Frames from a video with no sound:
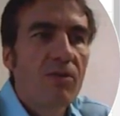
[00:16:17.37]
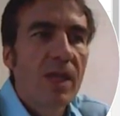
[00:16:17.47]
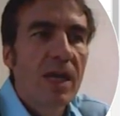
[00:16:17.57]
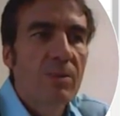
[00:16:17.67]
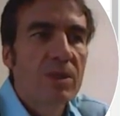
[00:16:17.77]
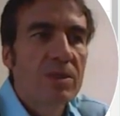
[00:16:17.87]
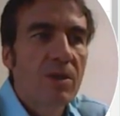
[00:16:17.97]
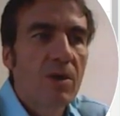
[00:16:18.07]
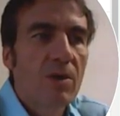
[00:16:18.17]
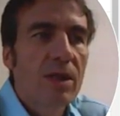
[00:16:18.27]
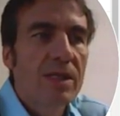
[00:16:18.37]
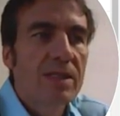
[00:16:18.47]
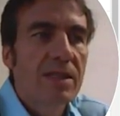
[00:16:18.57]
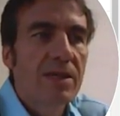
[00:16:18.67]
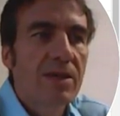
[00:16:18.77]
of language, all
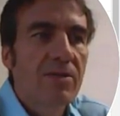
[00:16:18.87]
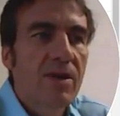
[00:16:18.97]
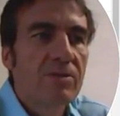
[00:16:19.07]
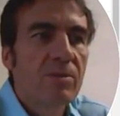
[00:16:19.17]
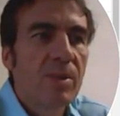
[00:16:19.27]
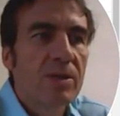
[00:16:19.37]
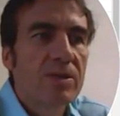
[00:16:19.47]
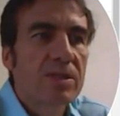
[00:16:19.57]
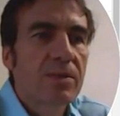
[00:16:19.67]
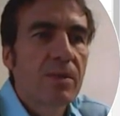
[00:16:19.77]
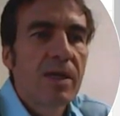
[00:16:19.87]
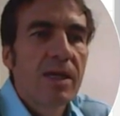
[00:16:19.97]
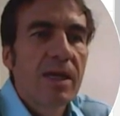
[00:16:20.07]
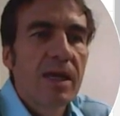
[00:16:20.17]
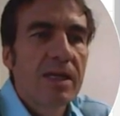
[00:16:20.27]
things that are around about us.
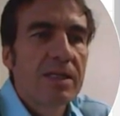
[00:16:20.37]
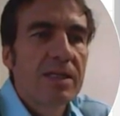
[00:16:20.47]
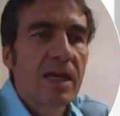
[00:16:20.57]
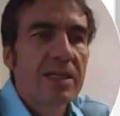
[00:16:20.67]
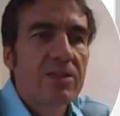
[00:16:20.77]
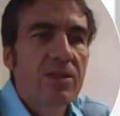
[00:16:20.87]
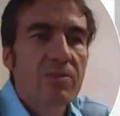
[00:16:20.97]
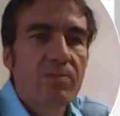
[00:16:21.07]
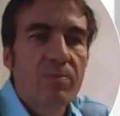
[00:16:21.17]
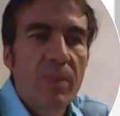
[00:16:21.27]
And I had